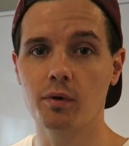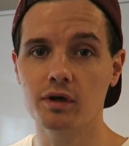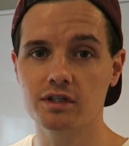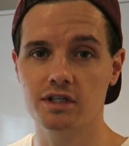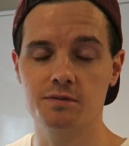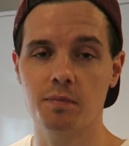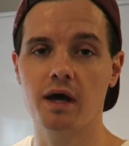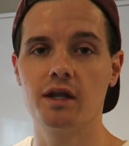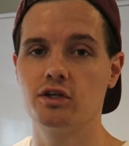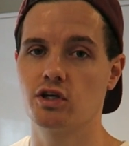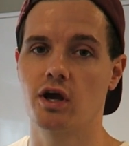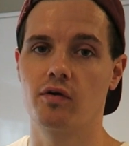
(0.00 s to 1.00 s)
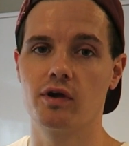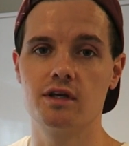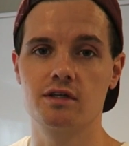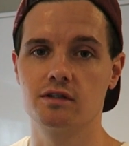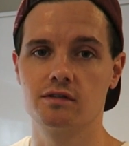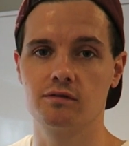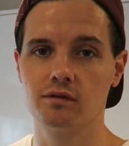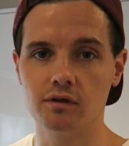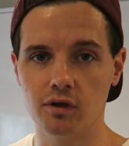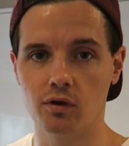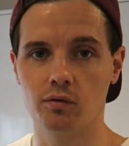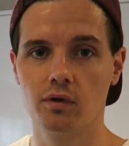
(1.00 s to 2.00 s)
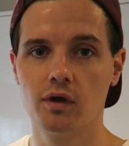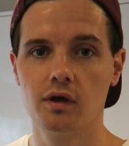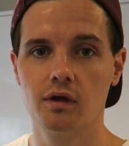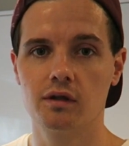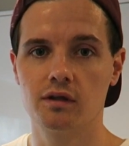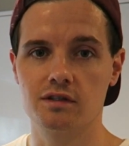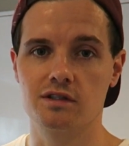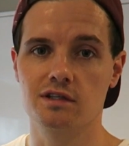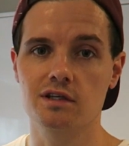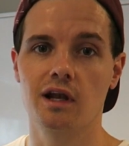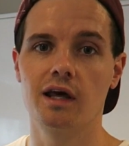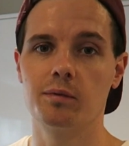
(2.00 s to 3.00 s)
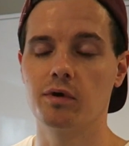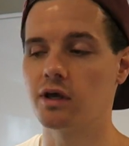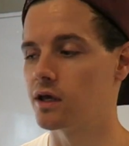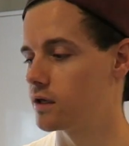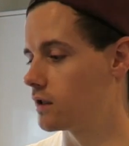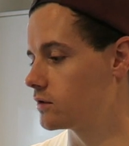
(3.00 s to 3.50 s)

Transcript: I'm not going to say it's Ben and Jerry's because, you know, there's a disclaimer here.